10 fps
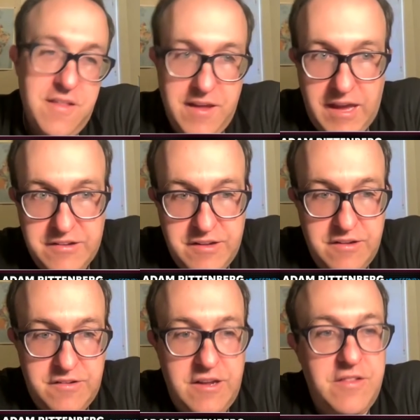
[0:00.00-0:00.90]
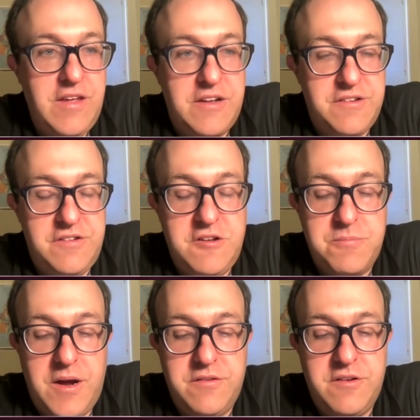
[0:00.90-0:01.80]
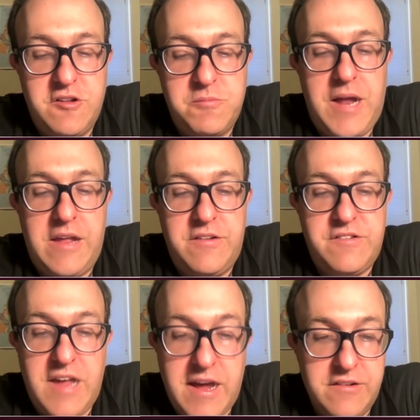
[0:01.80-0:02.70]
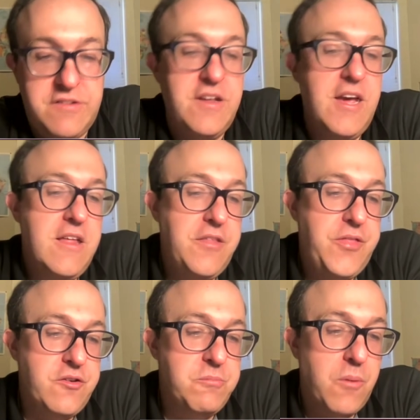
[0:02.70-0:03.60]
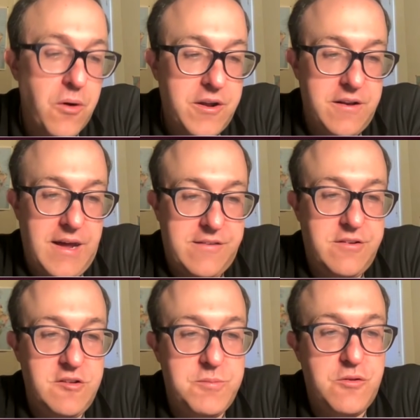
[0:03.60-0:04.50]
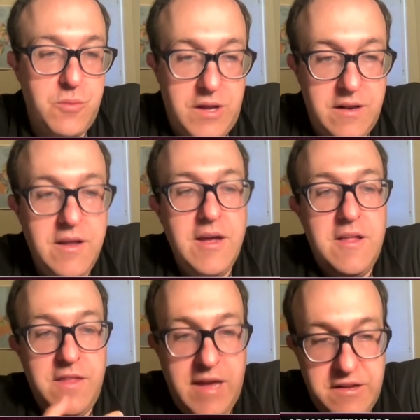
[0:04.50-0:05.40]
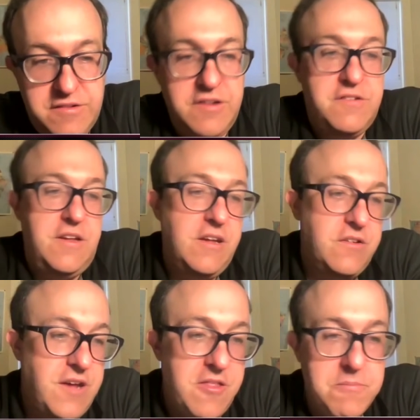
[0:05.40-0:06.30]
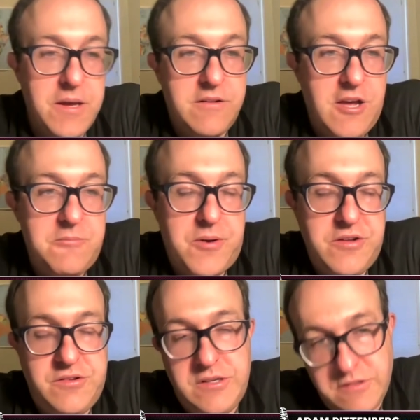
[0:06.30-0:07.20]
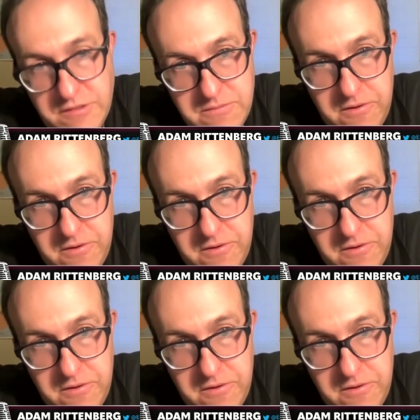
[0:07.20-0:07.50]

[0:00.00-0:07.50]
the ACC and the SEC presidents, but I sense that there's more connections between the ACC and, say, the Big Ten presidents.